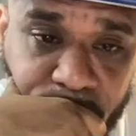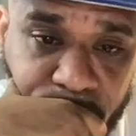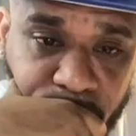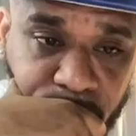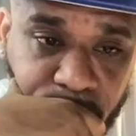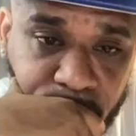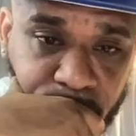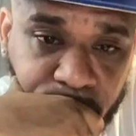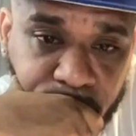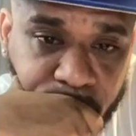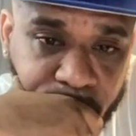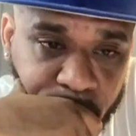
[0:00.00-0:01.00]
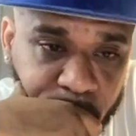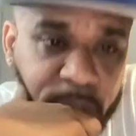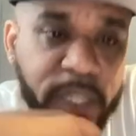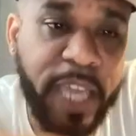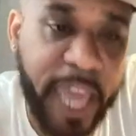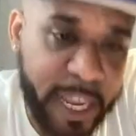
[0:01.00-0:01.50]
the music, the
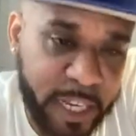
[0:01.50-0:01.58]
slab.